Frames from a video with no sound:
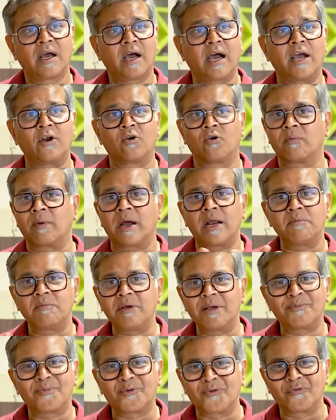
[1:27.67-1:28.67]
I don't mind
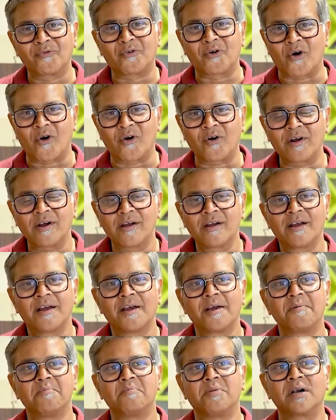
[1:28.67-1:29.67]
being proved wrong,
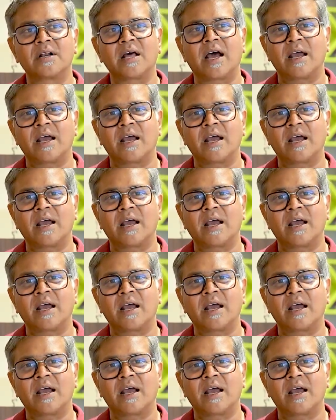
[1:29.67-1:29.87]
but